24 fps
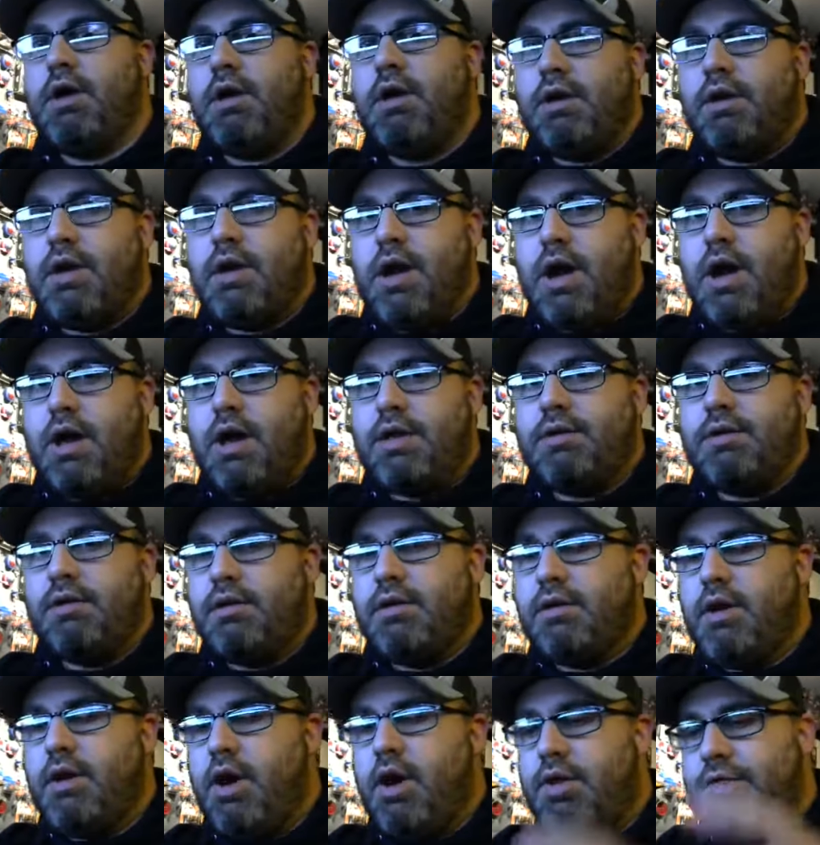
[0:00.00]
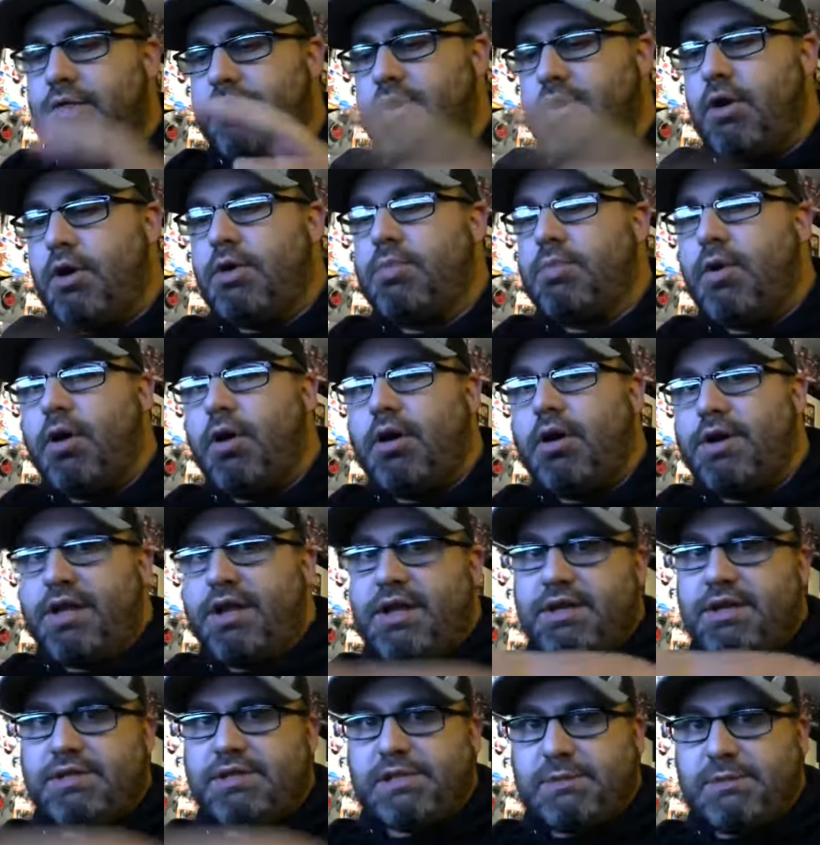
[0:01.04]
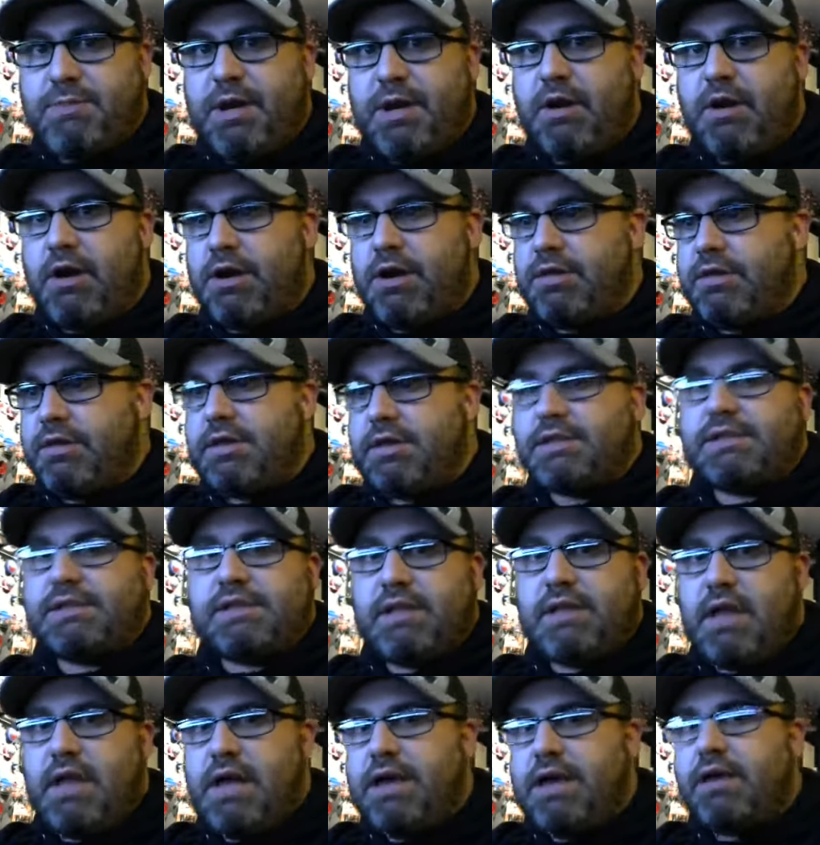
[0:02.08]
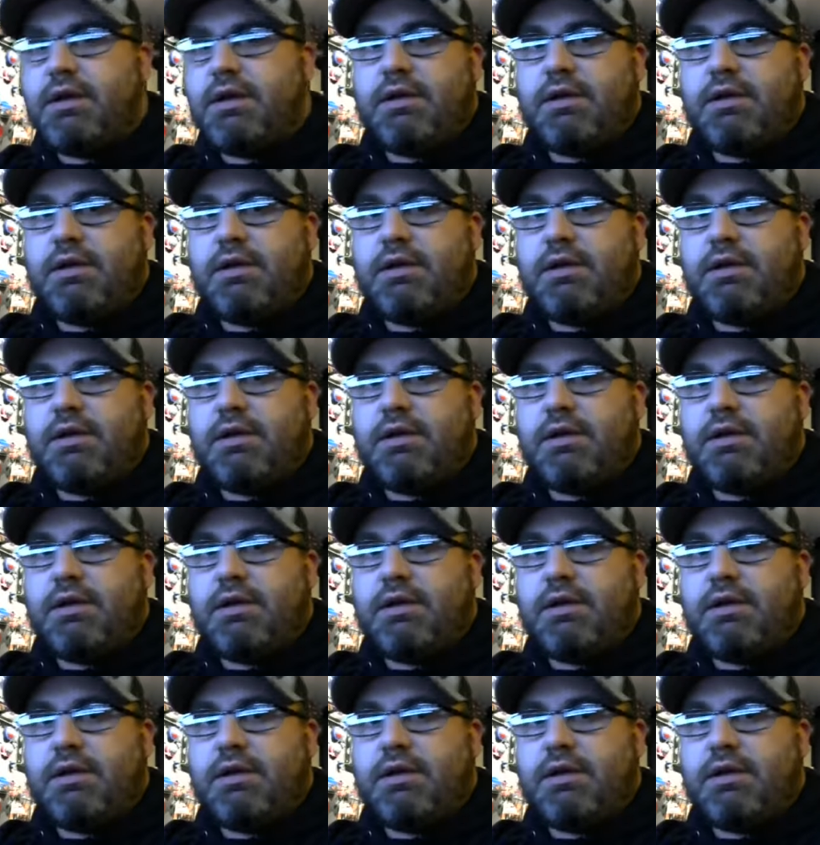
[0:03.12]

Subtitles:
not a third-party spirit that's like